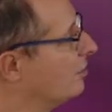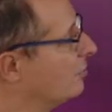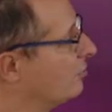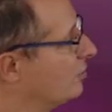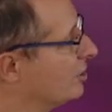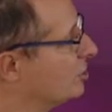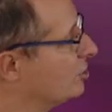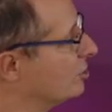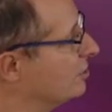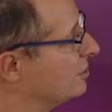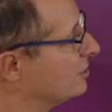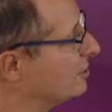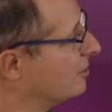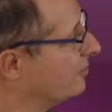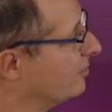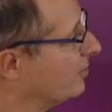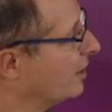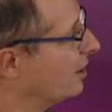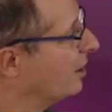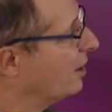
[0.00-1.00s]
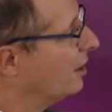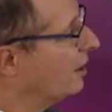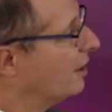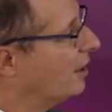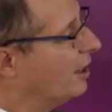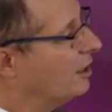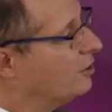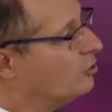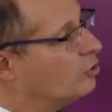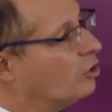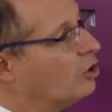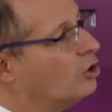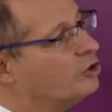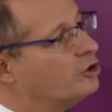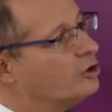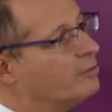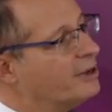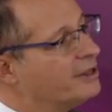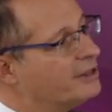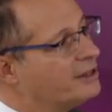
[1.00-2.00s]
regions, and to
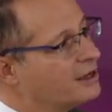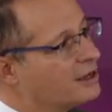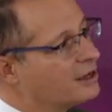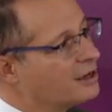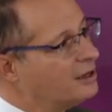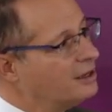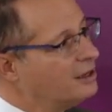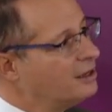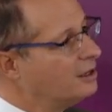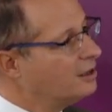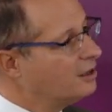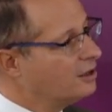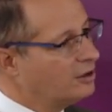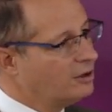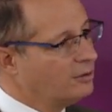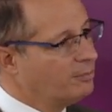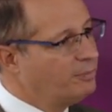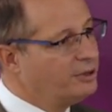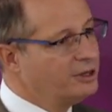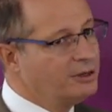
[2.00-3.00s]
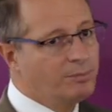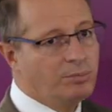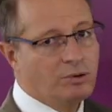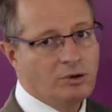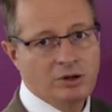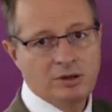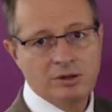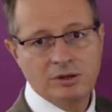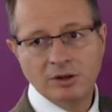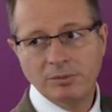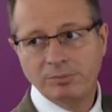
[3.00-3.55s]
automatically pinpoint